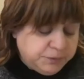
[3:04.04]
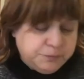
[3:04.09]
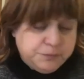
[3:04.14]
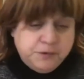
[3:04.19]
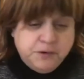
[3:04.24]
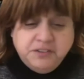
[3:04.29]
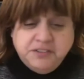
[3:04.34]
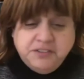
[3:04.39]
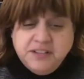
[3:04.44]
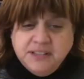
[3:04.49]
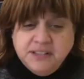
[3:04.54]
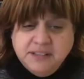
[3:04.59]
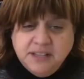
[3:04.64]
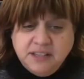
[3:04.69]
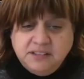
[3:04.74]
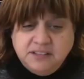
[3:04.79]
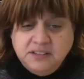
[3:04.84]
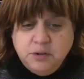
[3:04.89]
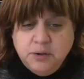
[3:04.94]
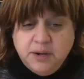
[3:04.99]
the first thing
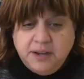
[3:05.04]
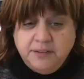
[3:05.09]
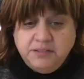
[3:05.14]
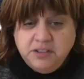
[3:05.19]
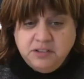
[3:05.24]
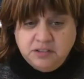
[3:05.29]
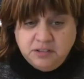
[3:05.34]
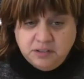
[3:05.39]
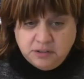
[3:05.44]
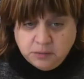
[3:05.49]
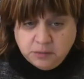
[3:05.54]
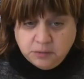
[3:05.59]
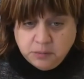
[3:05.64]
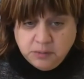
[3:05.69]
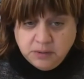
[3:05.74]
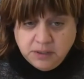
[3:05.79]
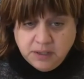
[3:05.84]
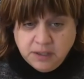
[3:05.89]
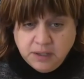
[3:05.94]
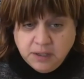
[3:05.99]
that you have to
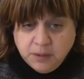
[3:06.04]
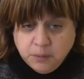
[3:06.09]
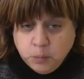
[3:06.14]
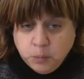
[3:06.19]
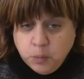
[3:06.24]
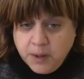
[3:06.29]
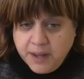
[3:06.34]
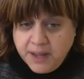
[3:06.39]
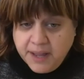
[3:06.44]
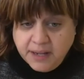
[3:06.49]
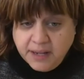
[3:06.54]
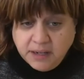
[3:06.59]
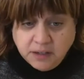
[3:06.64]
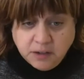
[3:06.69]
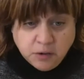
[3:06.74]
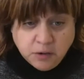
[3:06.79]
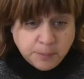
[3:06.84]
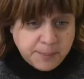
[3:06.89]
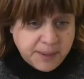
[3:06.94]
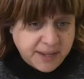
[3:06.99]
do when
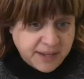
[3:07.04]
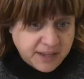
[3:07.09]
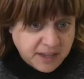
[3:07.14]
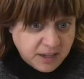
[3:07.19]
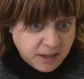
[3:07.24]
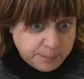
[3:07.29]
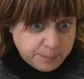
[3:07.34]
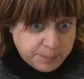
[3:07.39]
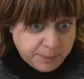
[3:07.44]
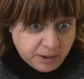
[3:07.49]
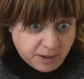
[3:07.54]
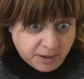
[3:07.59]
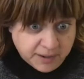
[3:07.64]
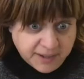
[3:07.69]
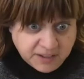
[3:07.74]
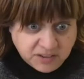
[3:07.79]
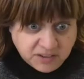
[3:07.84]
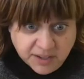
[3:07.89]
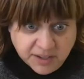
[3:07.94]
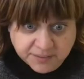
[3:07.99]
you're making a book
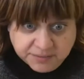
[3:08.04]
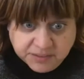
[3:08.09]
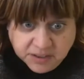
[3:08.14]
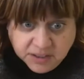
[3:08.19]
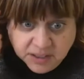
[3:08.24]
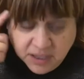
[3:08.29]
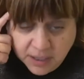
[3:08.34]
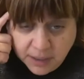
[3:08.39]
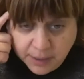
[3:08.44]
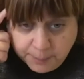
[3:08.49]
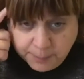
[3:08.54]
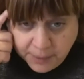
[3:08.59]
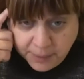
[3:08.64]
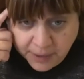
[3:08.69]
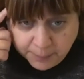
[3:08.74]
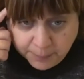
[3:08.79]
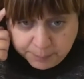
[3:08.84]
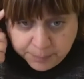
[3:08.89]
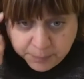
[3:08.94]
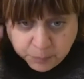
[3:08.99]
is you have to come
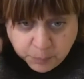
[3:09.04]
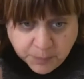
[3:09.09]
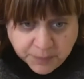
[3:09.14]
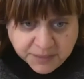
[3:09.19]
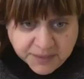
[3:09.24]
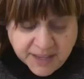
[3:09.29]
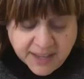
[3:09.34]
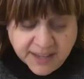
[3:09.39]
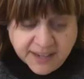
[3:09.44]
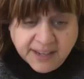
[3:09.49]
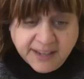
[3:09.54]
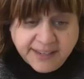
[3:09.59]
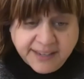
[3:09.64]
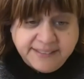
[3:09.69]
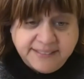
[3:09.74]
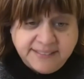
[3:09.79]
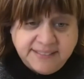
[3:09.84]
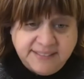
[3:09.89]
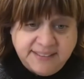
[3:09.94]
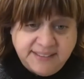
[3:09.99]
up with an
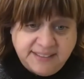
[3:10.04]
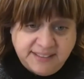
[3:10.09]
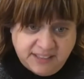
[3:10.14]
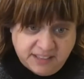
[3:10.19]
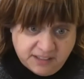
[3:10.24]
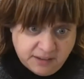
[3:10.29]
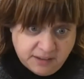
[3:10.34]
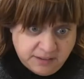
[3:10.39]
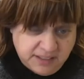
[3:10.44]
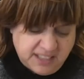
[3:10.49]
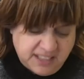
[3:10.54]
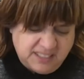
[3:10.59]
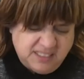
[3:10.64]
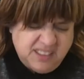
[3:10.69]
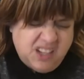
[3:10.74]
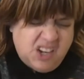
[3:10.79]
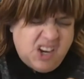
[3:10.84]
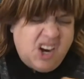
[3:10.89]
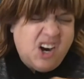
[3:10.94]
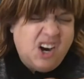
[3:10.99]
idea. That's
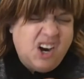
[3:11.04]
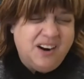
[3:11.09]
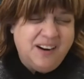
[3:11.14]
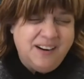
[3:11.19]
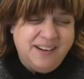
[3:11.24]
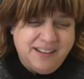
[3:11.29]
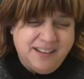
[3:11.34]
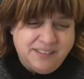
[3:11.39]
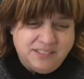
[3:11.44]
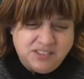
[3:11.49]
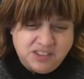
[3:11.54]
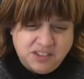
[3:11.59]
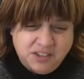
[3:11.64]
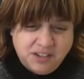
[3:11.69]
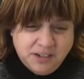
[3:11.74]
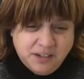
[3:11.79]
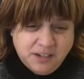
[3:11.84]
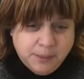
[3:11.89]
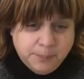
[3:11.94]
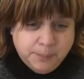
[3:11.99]
the hardest
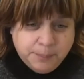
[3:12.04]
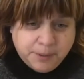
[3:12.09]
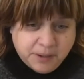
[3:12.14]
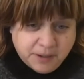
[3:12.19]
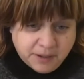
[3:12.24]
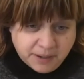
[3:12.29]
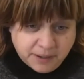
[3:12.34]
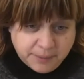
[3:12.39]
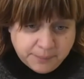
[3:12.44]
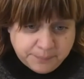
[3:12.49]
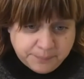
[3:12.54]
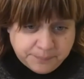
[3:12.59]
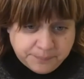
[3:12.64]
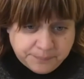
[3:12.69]
part.